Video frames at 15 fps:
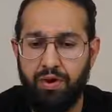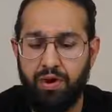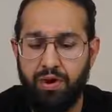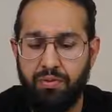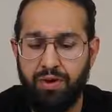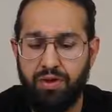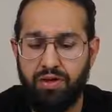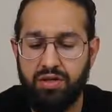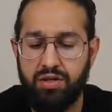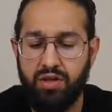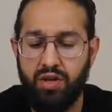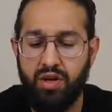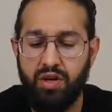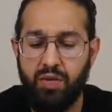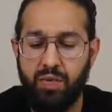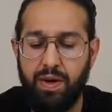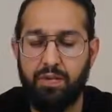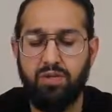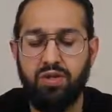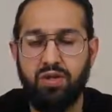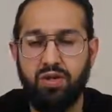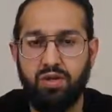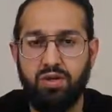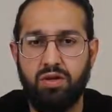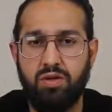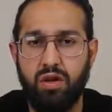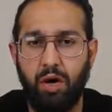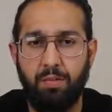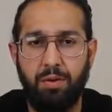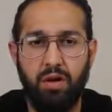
you a lot because, you'll be able to cop